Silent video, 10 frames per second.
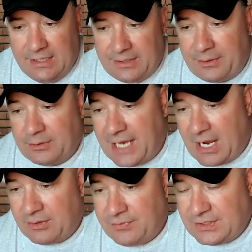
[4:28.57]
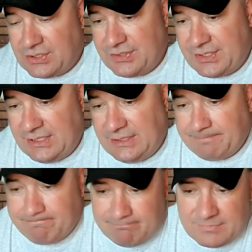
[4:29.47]
Third down efficiency,
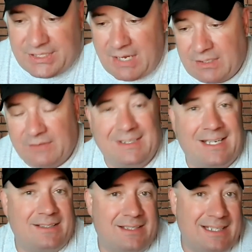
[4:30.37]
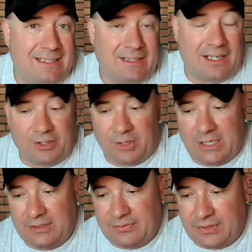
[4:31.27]
7 of 19, not
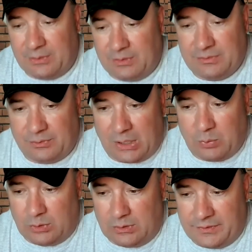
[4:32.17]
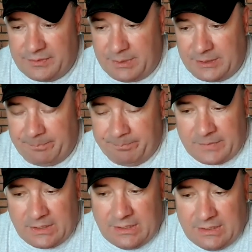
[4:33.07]
great for the Red Wolves, but
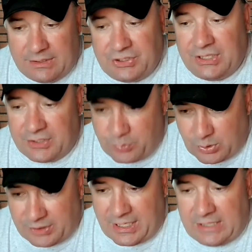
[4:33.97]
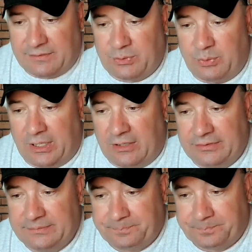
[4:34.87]
the Cheaters were 9 of 12.